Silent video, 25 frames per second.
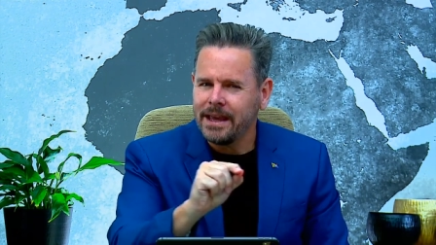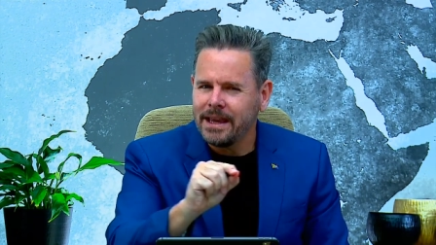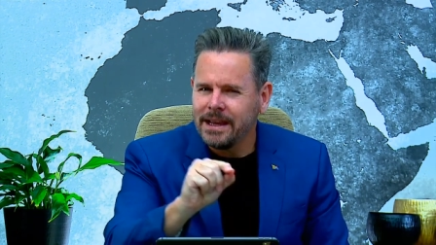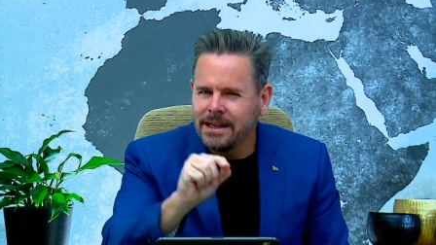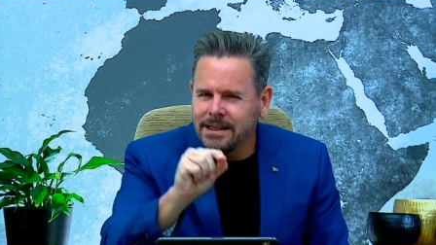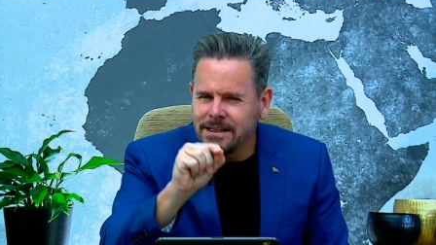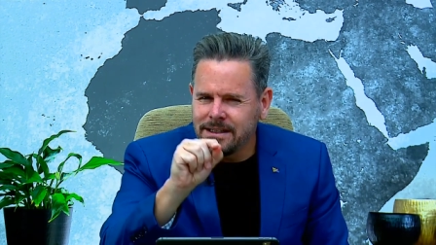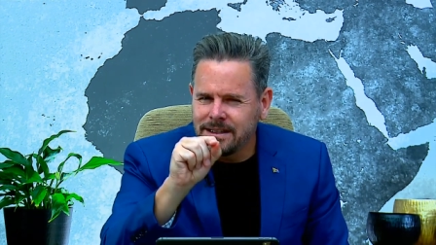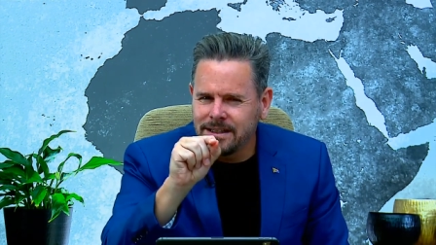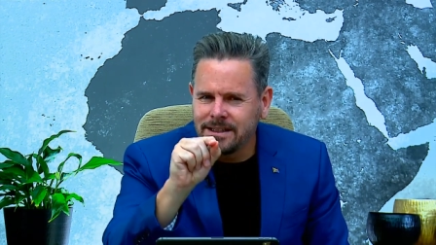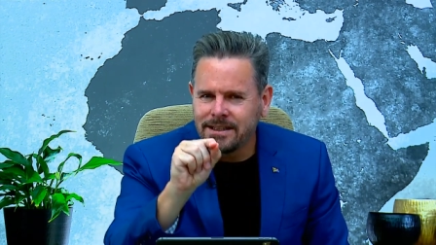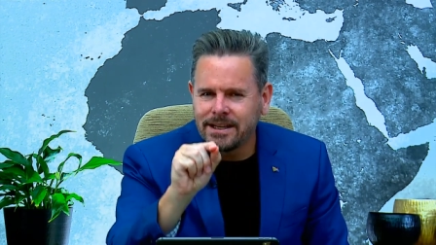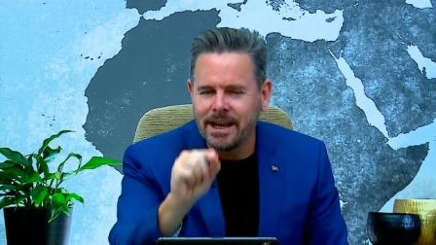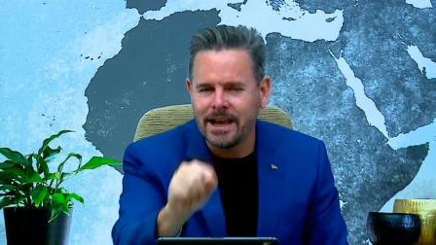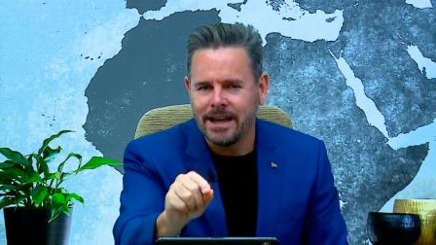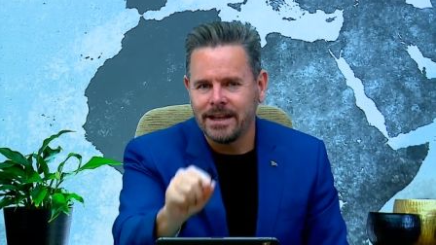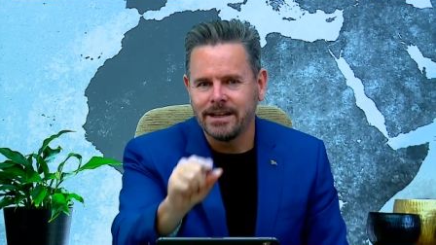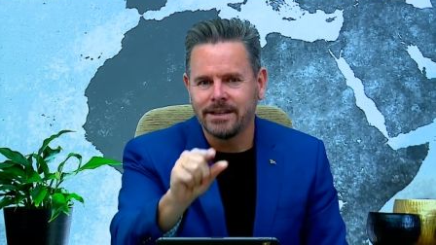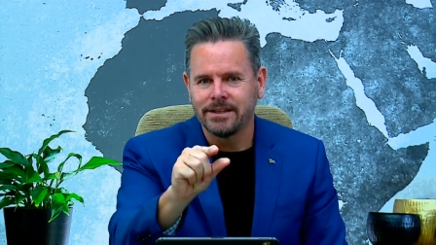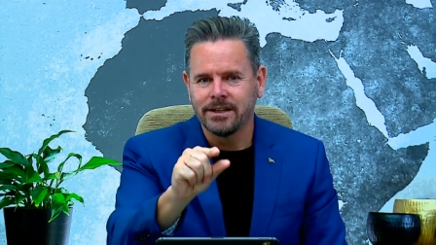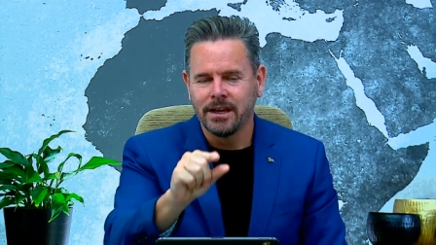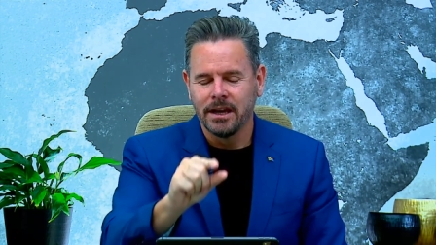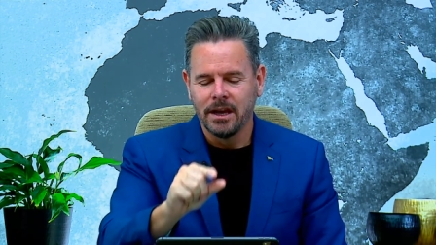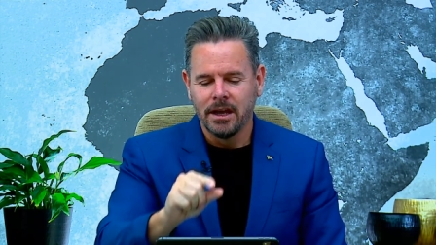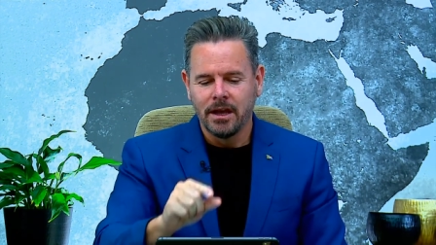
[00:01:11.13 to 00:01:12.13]

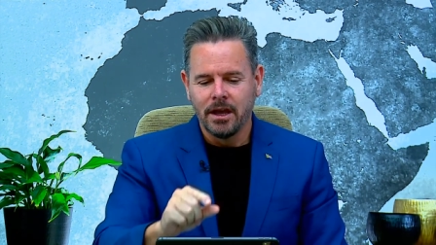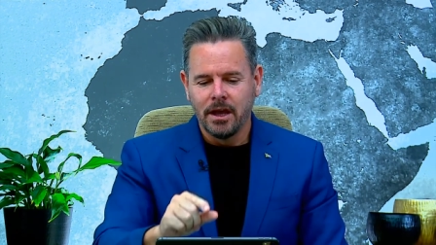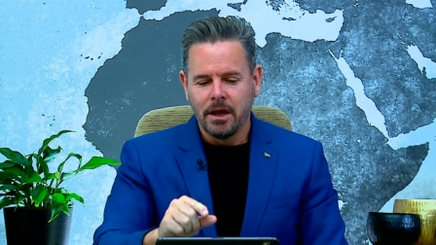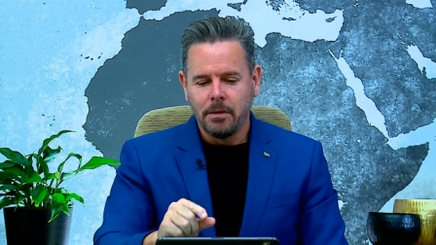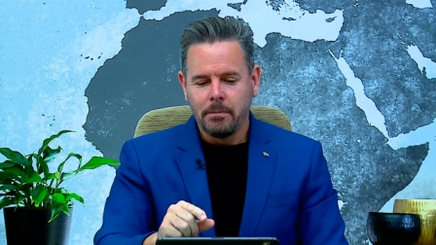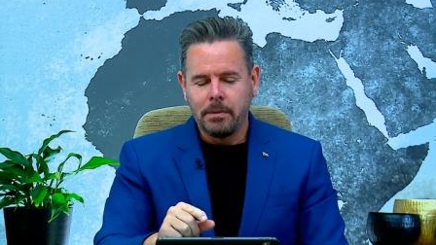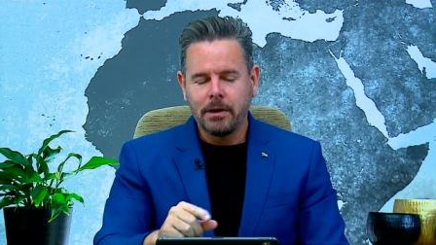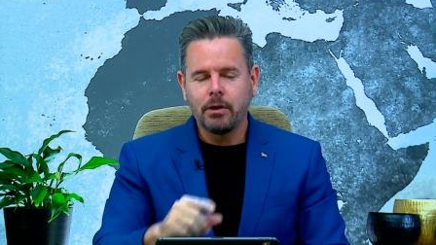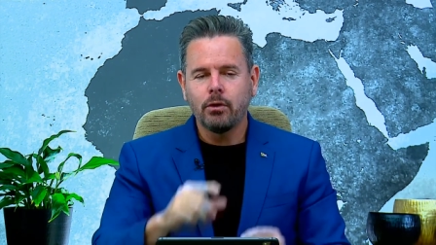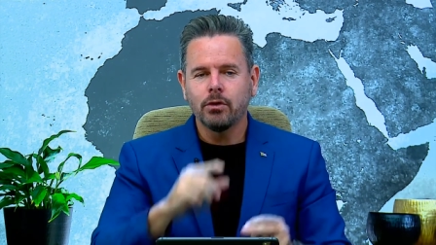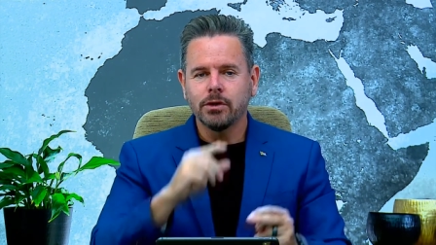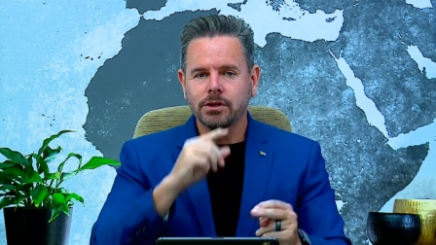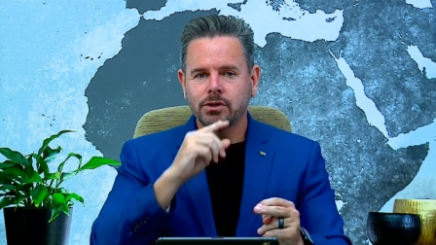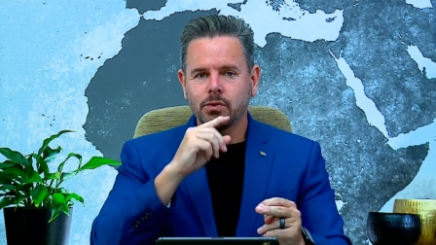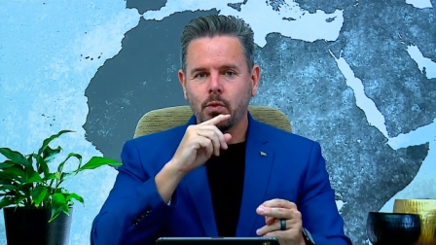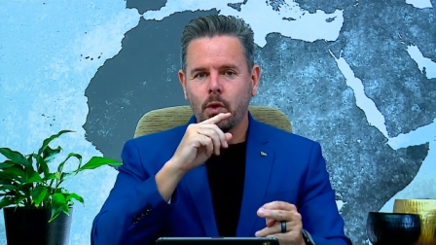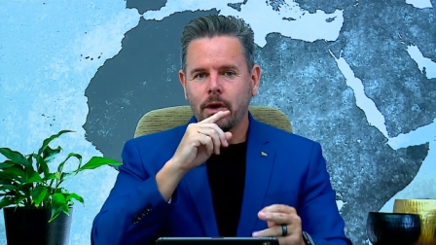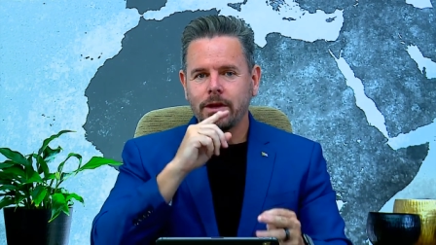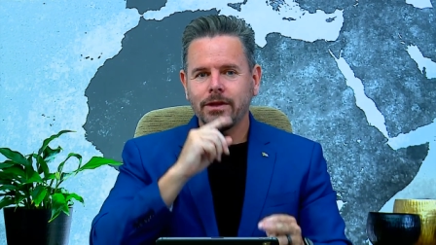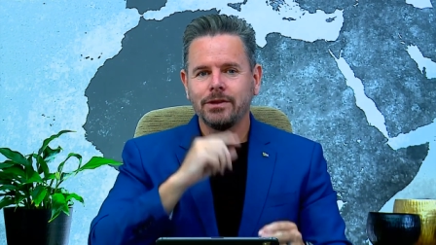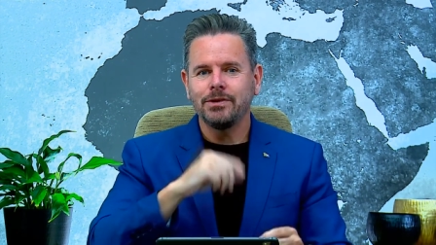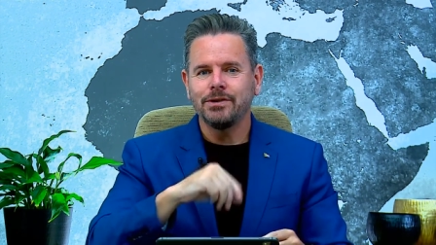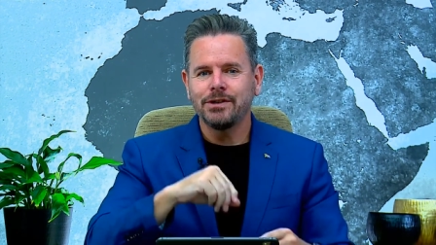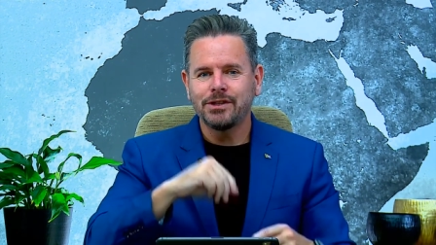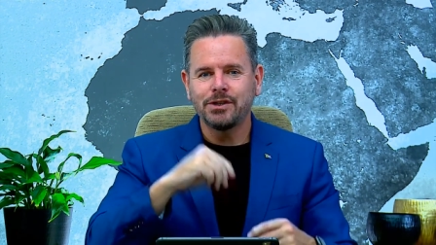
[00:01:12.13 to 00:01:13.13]
intent because what you